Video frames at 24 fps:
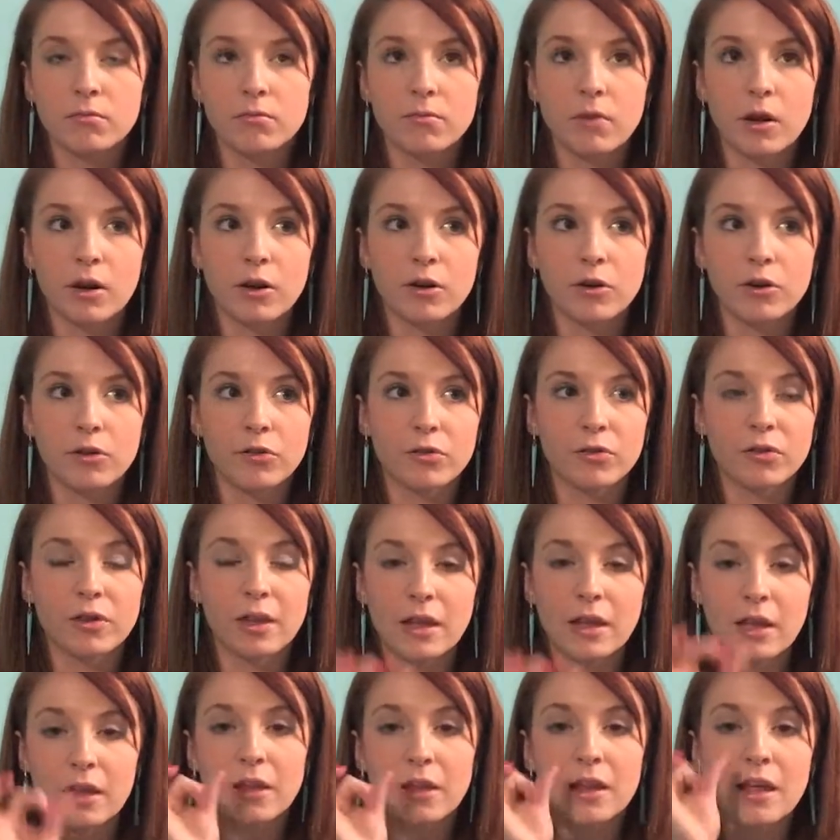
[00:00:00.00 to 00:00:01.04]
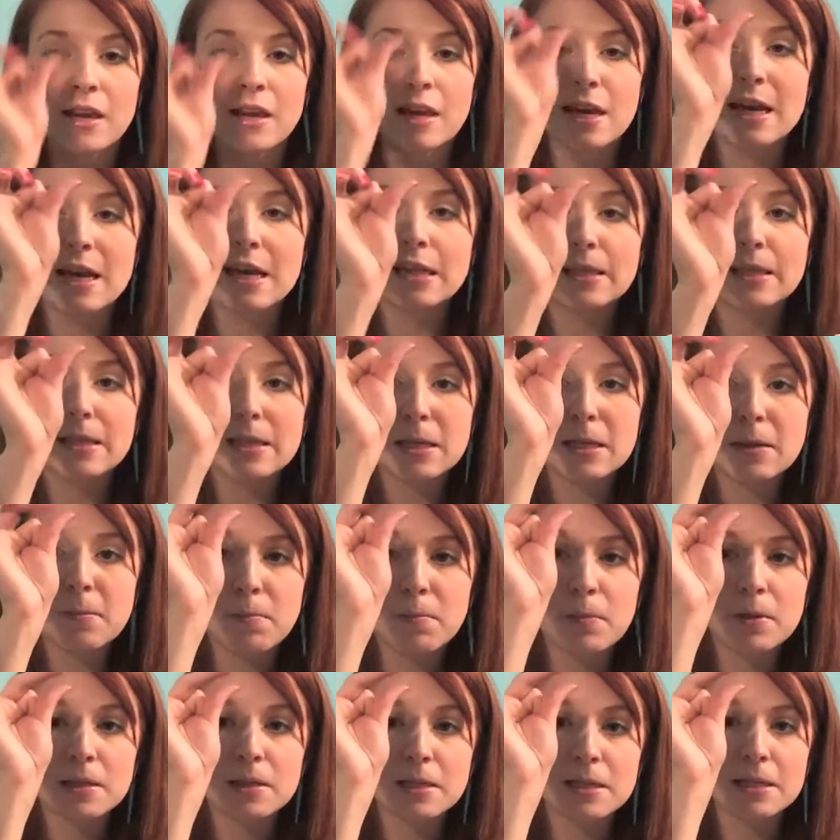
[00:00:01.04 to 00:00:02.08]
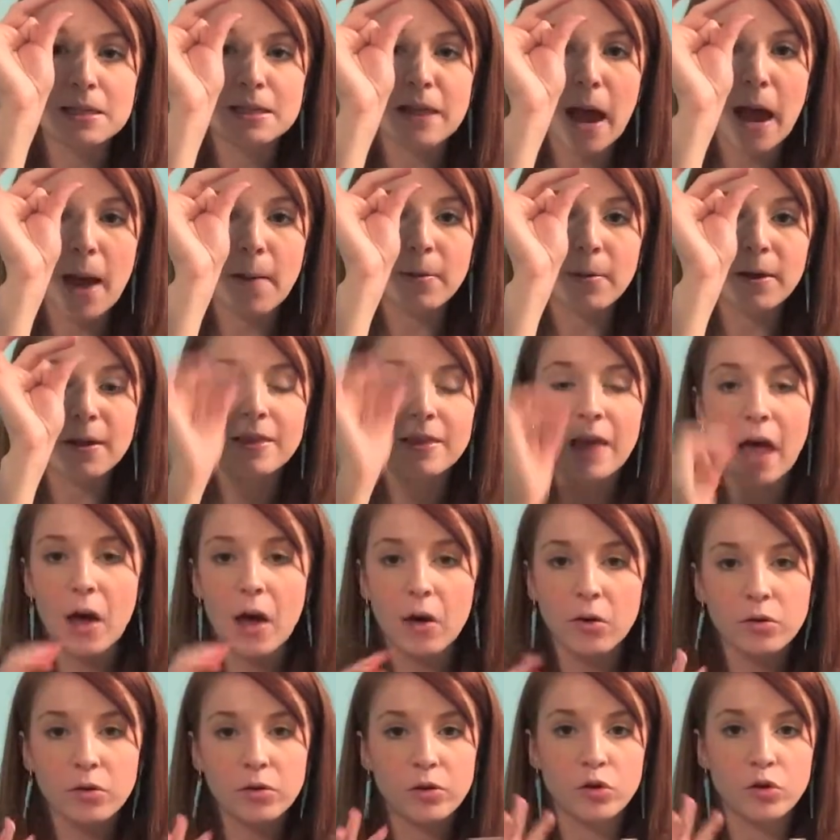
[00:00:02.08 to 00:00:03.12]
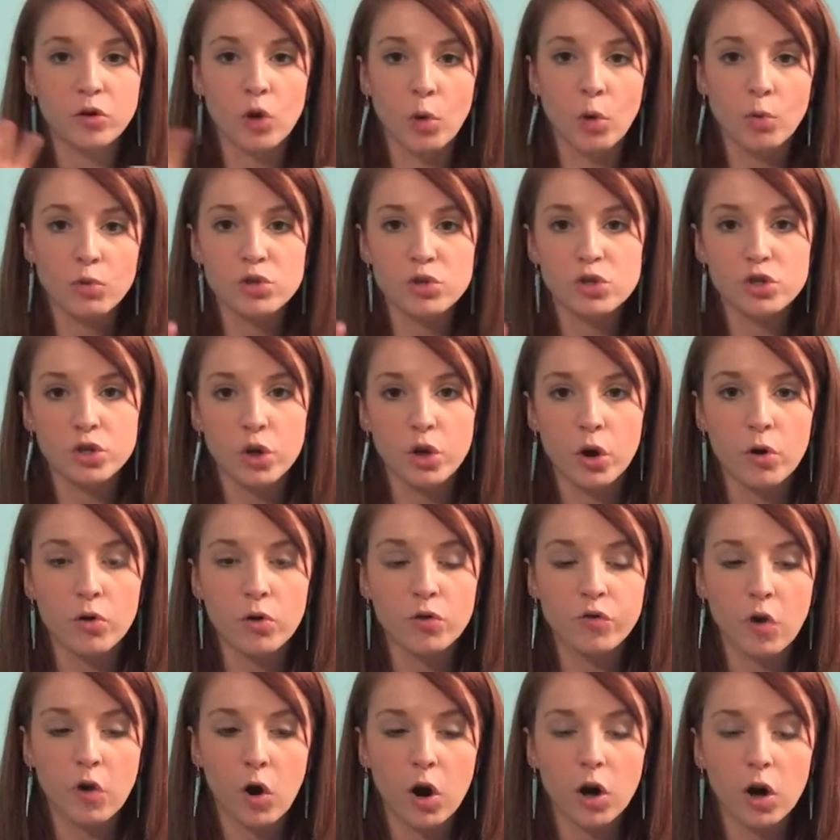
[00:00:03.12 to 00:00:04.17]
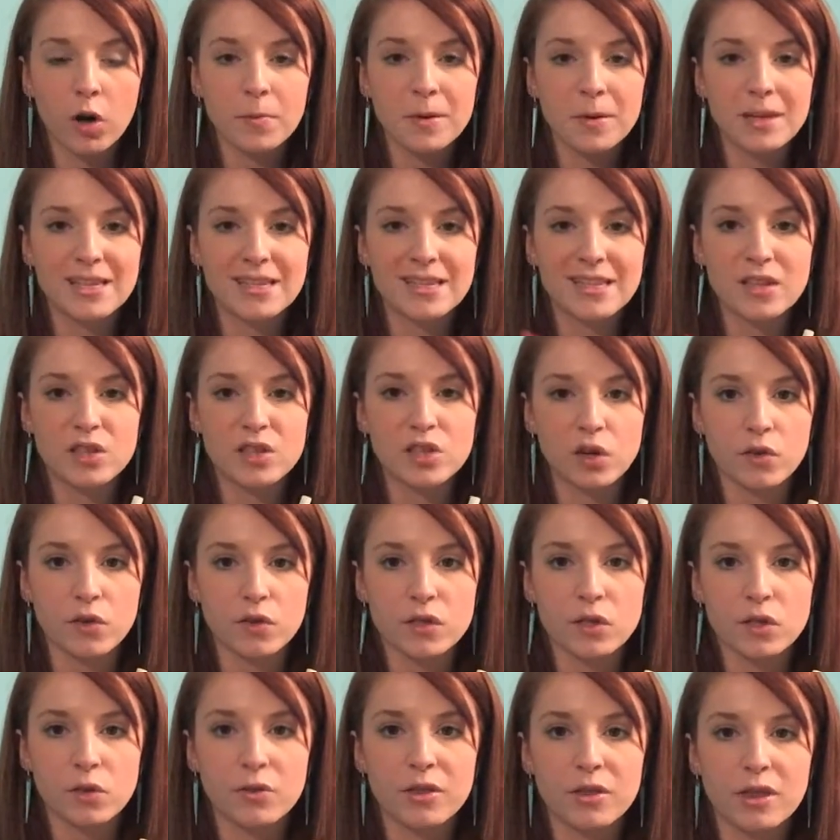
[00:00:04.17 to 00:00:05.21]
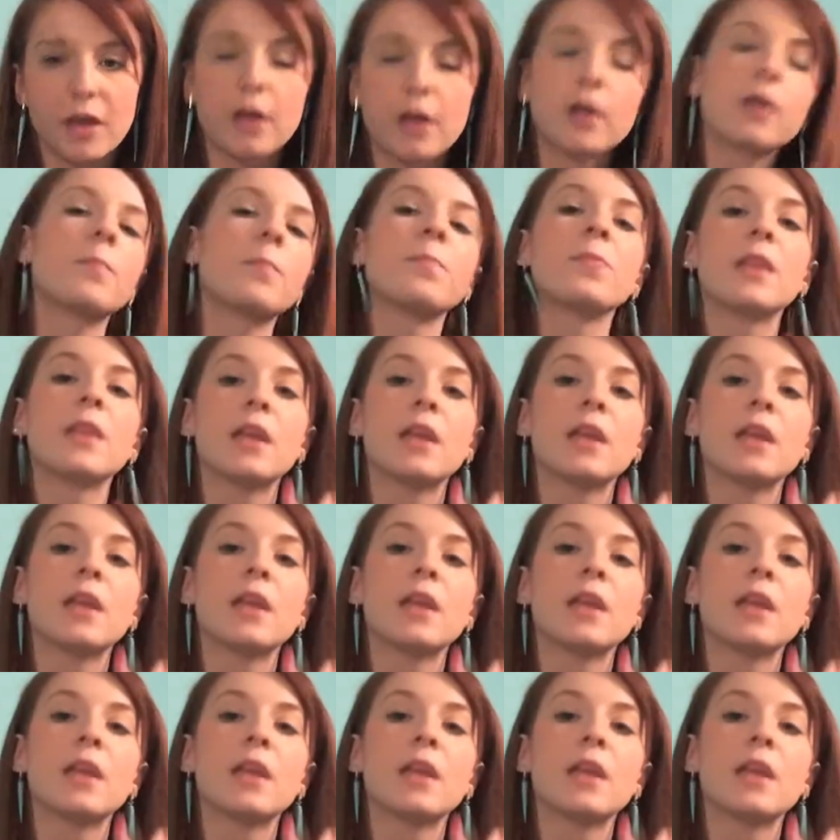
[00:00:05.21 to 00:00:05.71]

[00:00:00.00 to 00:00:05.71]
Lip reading: I don't know, just like an itsy bitsy dab like that goes so far because the stuff's so thick.